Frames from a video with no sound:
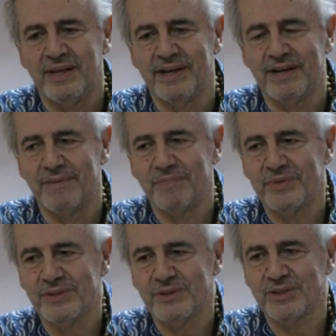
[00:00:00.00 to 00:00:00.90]
Um,
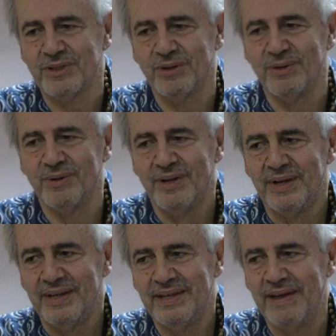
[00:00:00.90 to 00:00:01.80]
so
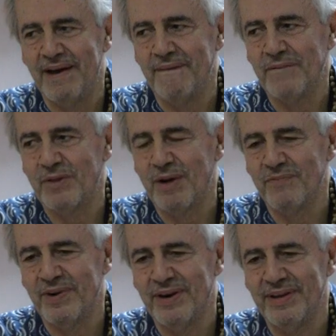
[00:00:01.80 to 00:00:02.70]
yeah, no,
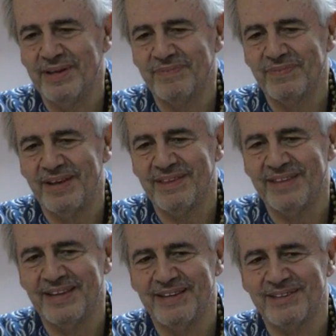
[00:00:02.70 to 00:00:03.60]
I'm very, I
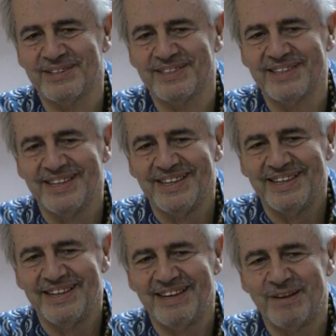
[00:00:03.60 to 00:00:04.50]
think it's,
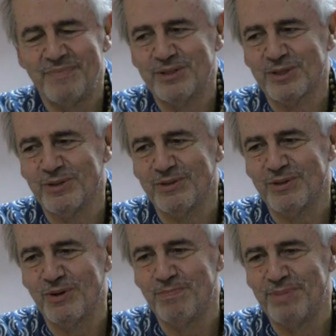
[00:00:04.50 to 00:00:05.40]
um, it's good to
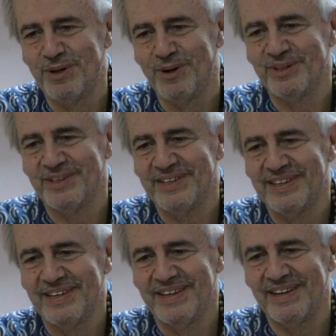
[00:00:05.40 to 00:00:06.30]
go beyond.
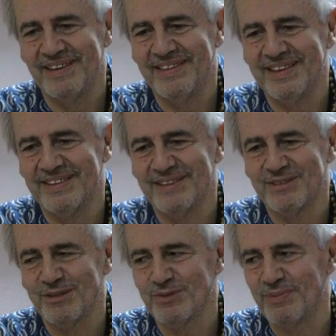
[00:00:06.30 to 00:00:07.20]
And I think
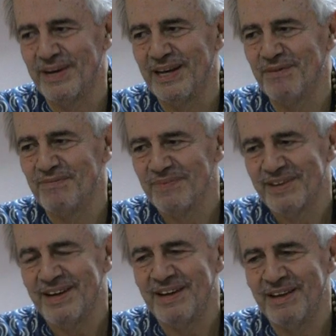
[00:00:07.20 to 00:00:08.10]
this is why I'm,
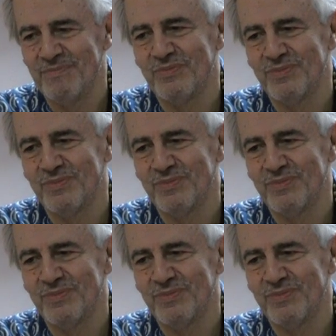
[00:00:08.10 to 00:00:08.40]
I'm